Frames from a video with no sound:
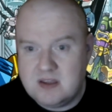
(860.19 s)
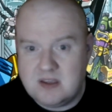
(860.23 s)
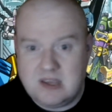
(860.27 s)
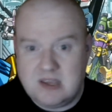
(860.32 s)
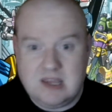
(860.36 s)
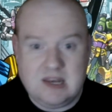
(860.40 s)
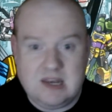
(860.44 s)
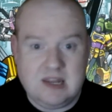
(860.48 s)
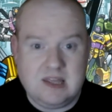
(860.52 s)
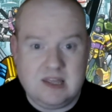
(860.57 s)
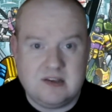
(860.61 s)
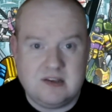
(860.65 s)

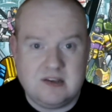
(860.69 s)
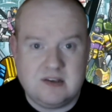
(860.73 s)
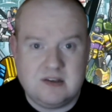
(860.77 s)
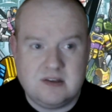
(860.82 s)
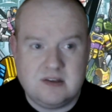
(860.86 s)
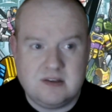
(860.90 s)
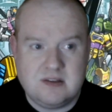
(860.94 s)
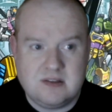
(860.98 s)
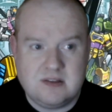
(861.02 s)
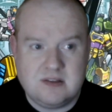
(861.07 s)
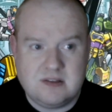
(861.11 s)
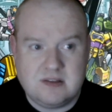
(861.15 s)
gaining
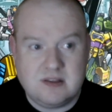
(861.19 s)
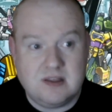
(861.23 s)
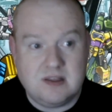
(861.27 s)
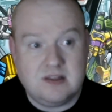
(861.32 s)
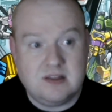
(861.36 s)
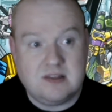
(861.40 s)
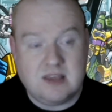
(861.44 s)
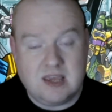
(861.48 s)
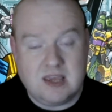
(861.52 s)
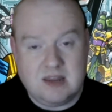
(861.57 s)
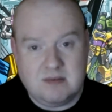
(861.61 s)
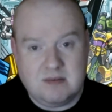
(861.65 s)
the
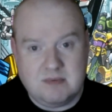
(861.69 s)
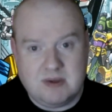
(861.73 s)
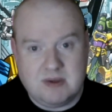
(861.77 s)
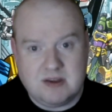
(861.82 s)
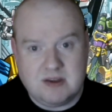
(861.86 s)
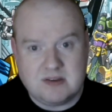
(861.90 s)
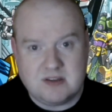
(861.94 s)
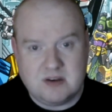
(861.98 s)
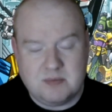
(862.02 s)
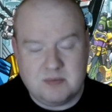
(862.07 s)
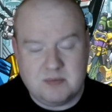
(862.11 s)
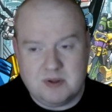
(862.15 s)
Titan
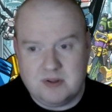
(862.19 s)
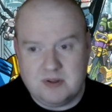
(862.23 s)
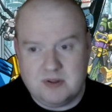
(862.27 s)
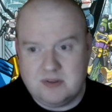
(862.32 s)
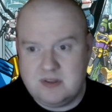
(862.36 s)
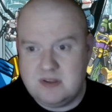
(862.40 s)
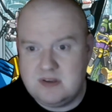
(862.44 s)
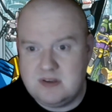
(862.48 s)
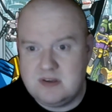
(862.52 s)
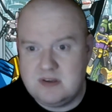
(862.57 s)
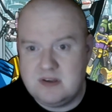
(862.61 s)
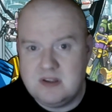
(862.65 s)
Master
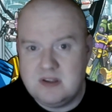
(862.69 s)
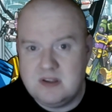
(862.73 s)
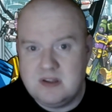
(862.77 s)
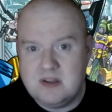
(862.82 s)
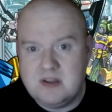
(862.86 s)
abilities.